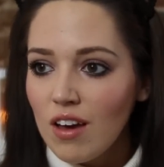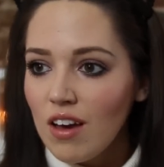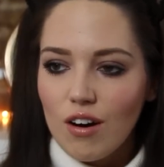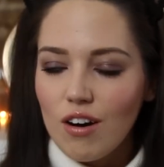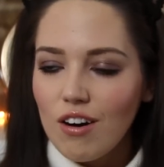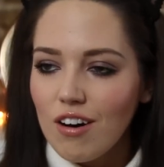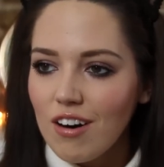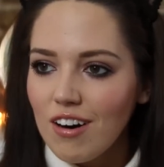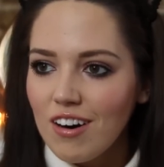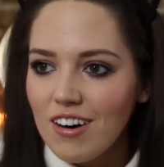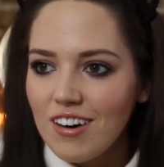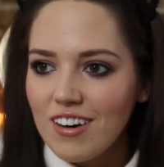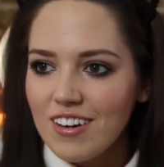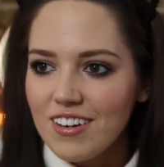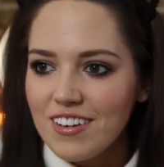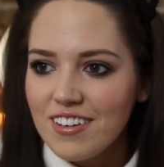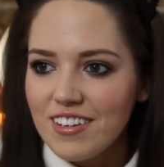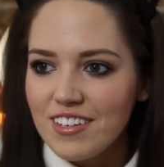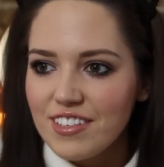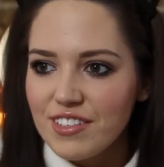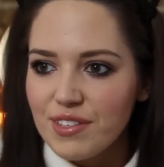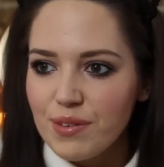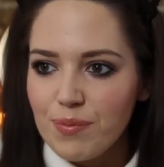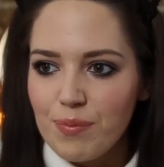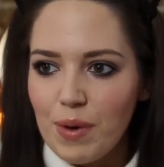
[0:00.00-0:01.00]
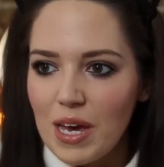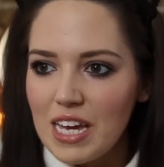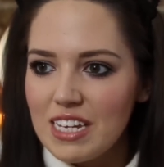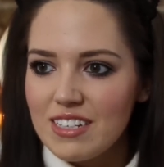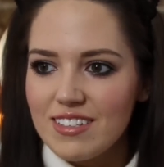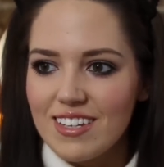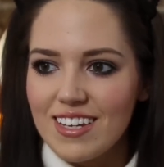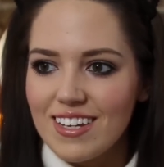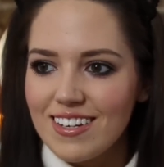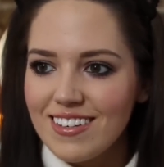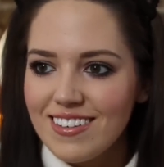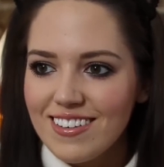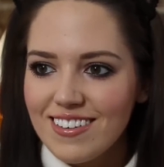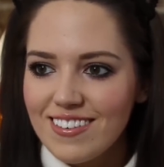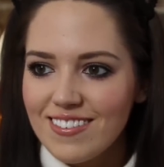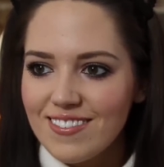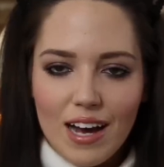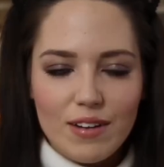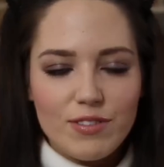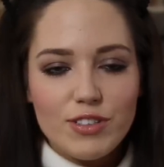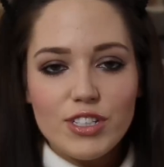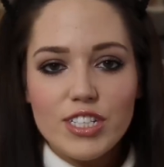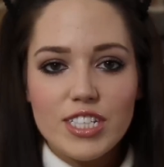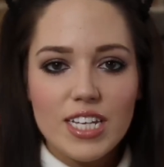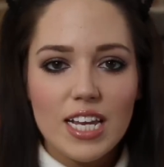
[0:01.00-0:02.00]
Oh, it's amazing.
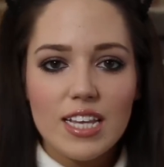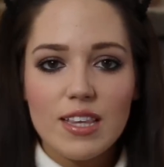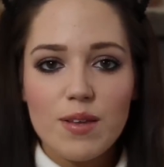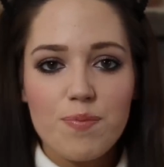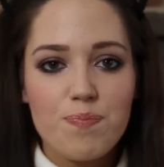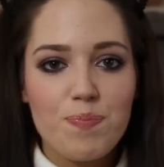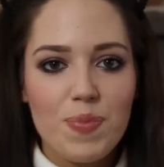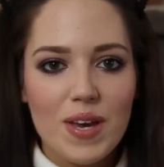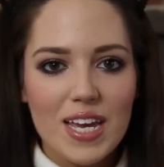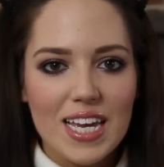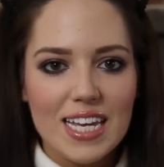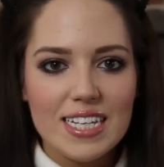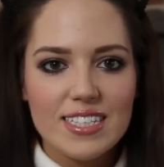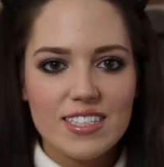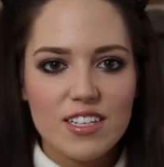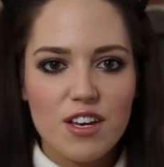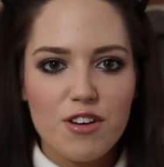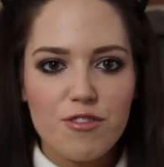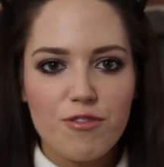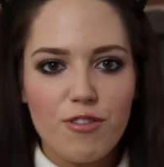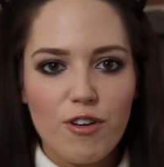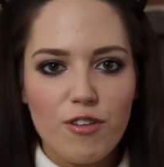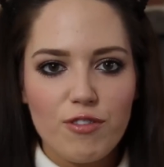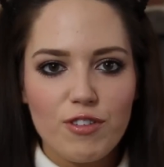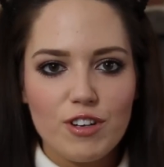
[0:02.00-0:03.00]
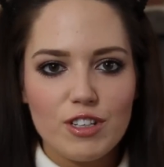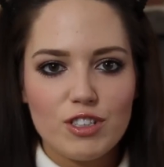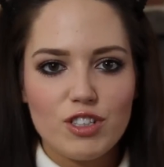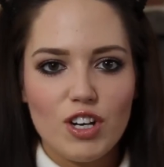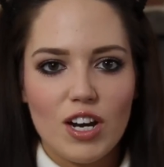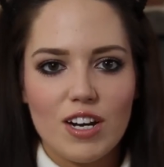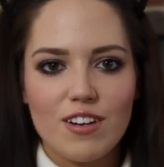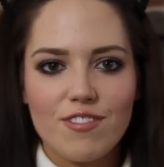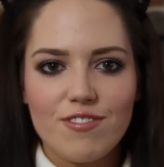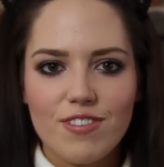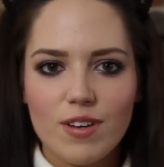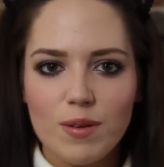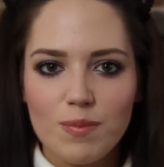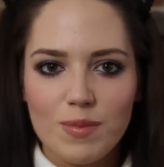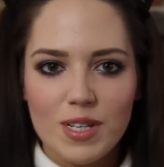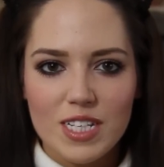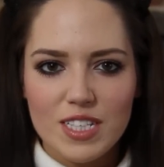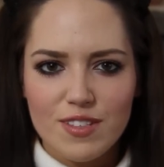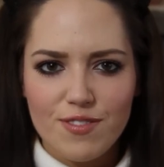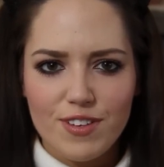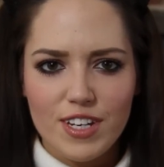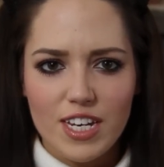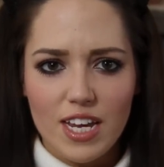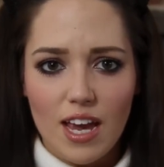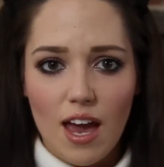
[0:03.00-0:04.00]
I've just had the biggest kerfuffle trying to film
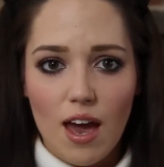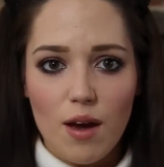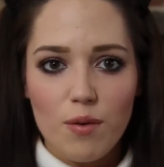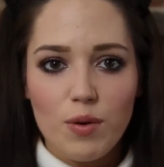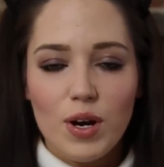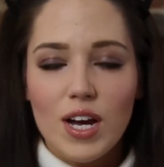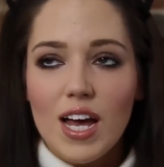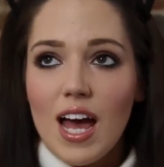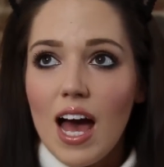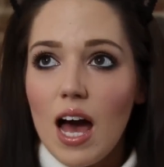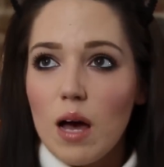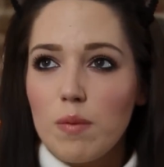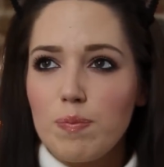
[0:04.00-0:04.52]
this video.